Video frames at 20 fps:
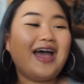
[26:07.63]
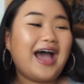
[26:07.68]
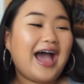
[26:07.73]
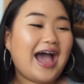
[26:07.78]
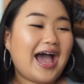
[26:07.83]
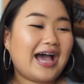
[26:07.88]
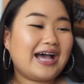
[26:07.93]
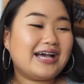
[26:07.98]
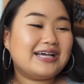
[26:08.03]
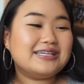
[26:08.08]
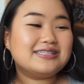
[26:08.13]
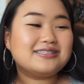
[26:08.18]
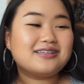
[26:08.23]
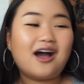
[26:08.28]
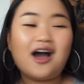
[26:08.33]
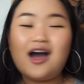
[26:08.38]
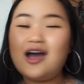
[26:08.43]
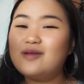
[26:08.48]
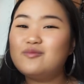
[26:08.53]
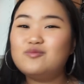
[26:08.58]
as
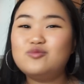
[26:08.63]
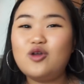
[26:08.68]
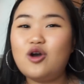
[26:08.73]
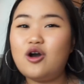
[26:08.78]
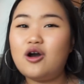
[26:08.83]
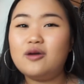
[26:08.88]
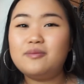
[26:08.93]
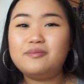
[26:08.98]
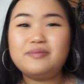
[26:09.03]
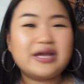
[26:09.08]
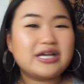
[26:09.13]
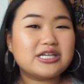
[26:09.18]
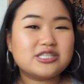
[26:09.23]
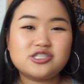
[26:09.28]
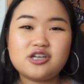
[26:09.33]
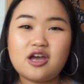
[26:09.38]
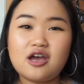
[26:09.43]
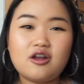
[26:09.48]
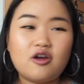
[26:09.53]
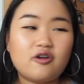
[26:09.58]
I'm not a big
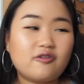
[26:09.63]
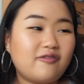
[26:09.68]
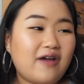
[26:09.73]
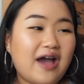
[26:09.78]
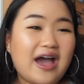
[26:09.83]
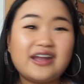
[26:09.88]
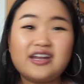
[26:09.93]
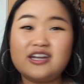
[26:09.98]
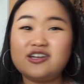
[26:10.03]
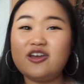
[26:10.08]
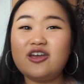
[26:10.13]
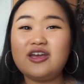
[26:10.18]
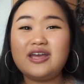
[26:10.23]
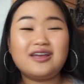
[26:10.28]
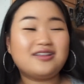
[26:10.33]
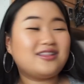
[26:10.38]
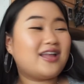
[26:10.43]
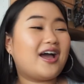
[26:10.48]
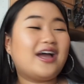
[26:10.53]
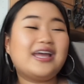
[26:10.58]
Sherlock fan. I
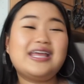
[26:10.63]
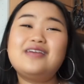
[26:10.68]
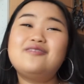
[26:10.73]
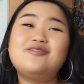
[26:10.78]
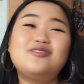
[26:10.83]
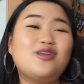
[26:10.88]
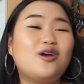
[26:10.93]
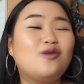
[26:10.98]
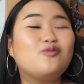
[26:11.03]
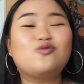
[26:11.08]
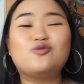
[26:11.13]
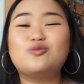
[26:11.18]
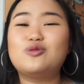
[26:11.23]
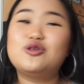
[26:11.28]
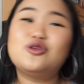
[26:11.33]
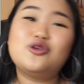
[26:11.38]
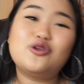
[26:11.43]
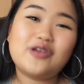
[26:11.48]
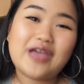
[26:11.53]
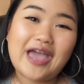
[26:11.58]
don't like, even though I'm from
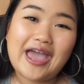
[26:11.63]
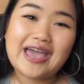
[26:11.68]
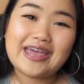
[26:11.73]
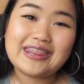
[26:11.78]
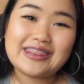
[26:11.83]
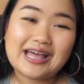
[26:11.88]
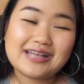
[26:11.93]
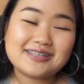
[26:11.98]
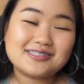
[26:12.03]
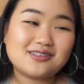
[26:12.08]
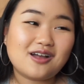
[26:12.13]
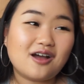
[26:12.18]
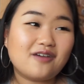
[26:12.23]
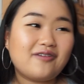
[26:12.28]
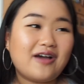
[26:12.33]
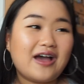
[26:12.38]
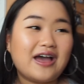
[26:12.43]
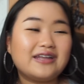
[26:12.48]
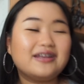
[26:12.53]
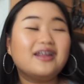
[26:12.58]
the UK and that stuff,
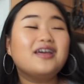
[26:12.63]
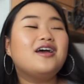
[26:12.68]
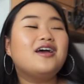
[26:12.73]
and